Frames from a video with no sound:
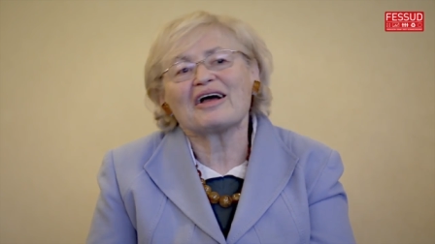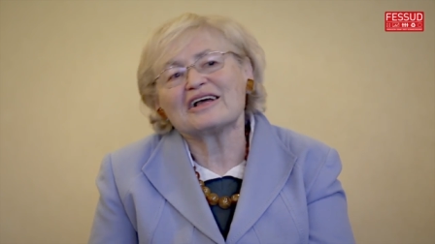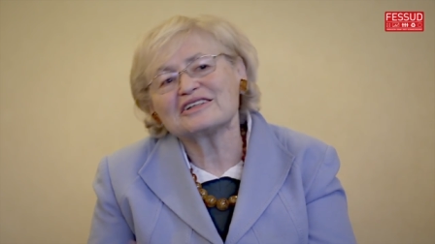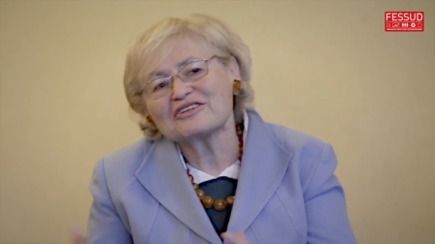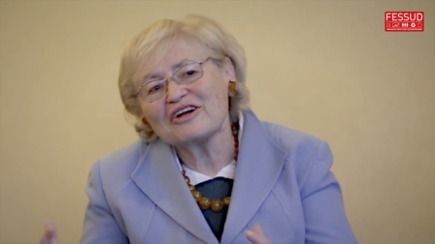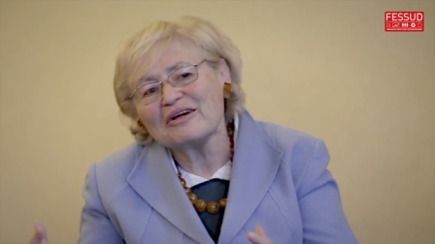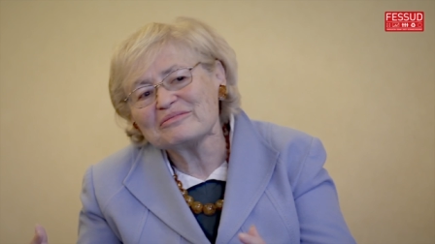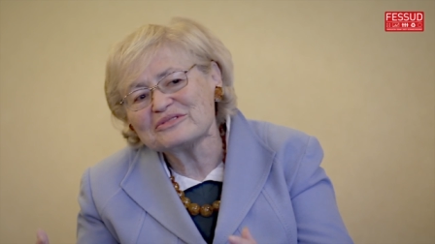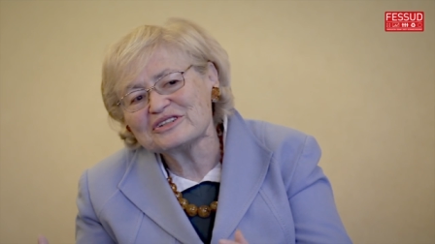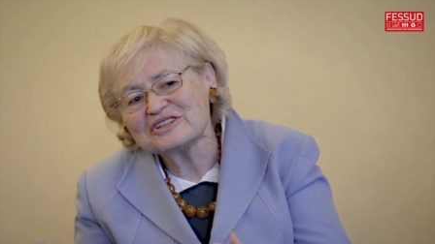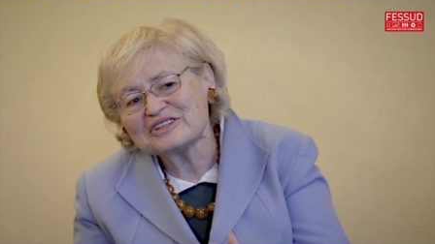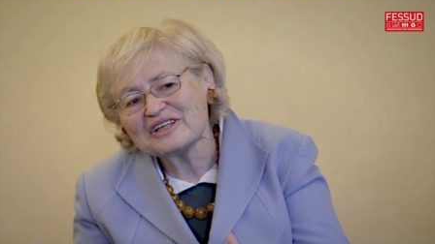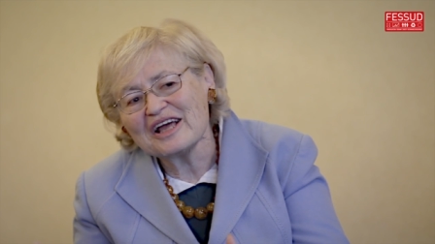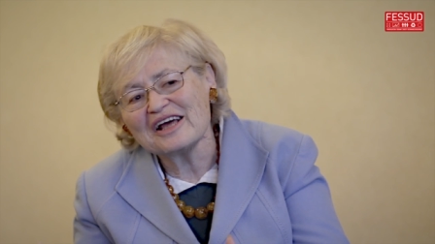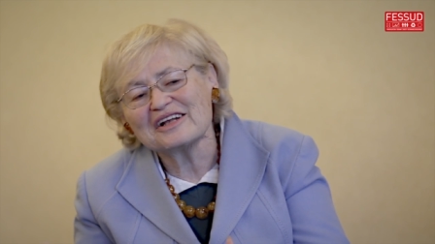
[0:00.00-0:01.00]
as Gramsci
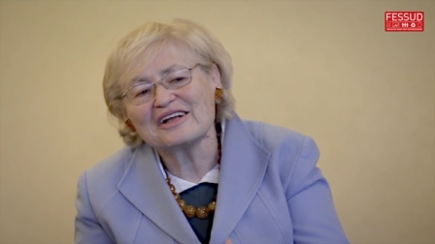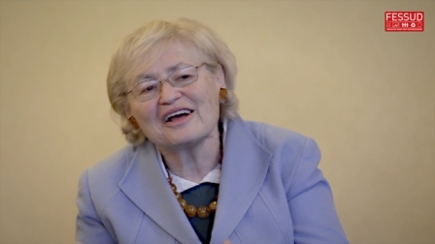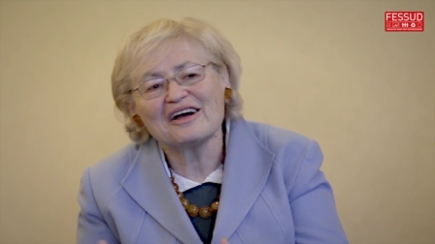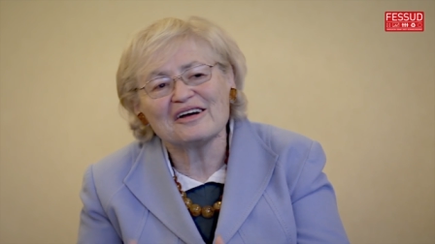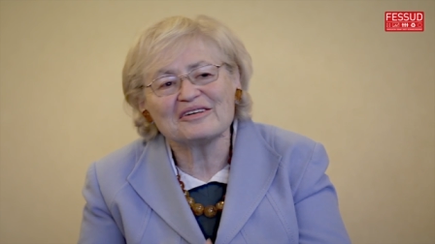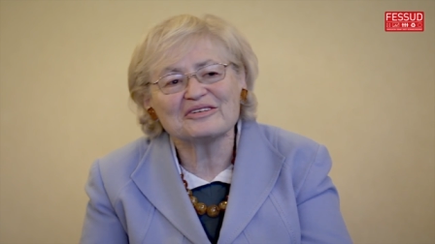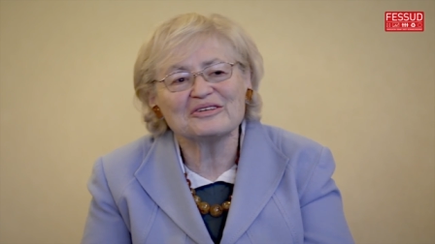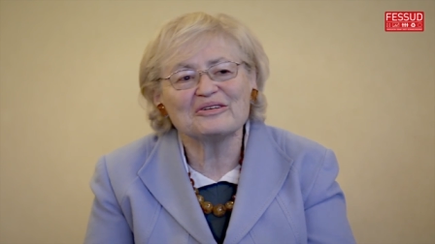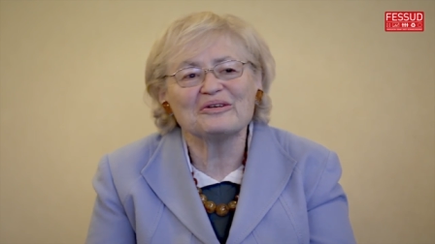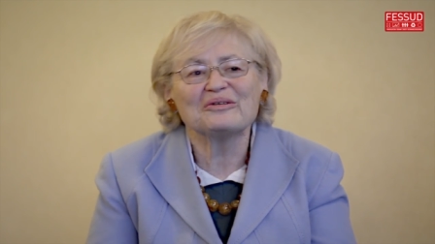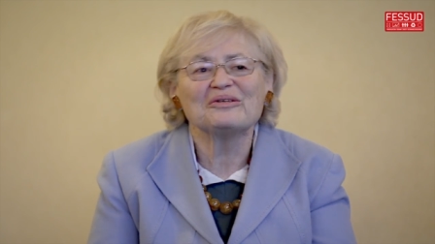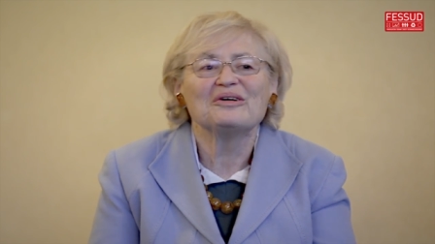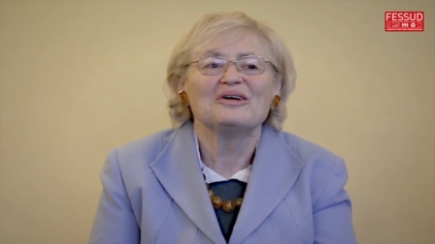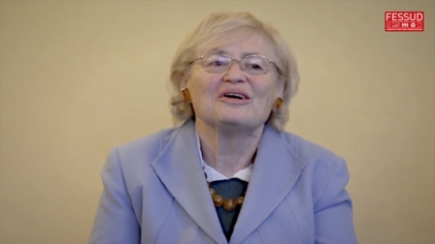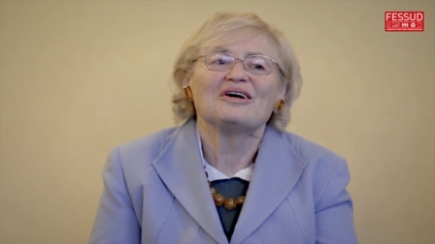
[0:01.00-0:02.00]
said, uh, you know,
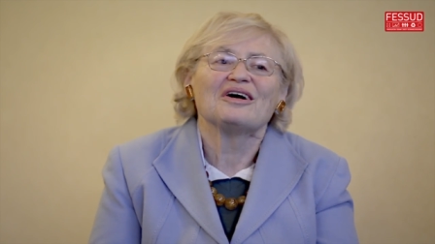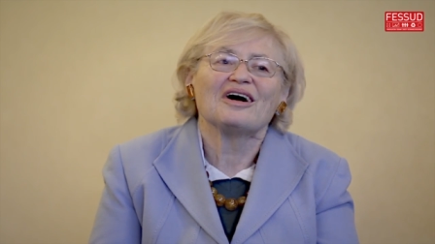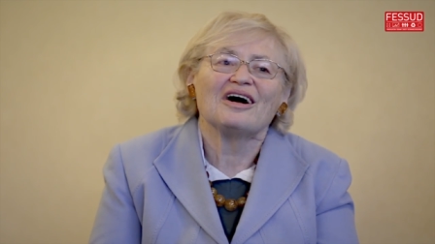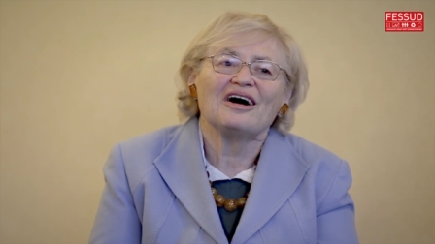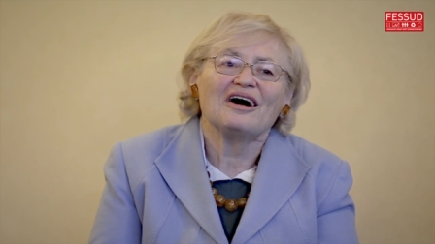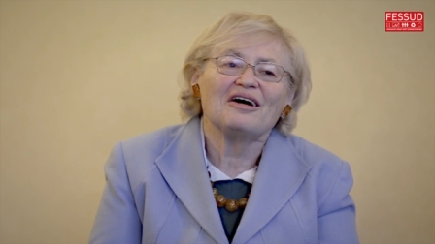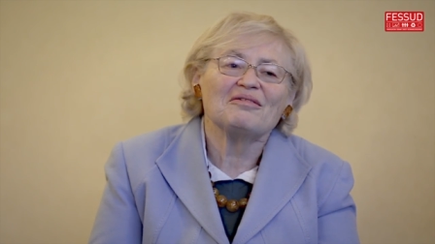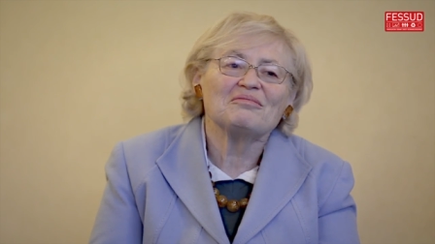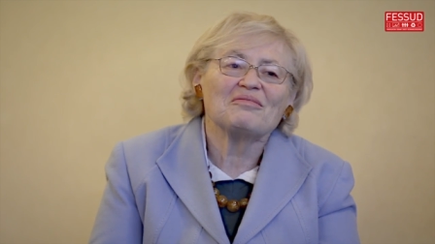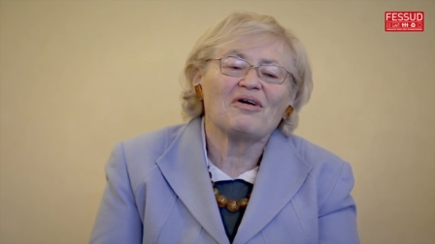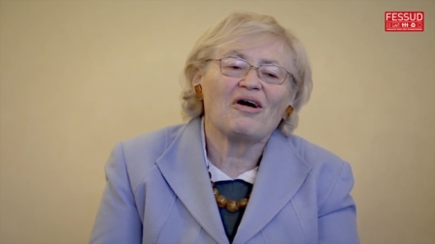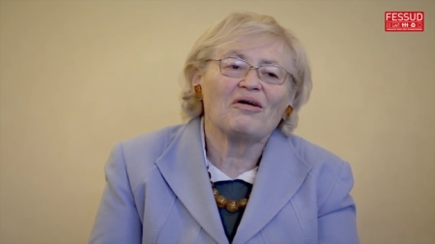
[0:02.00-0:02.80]
Um,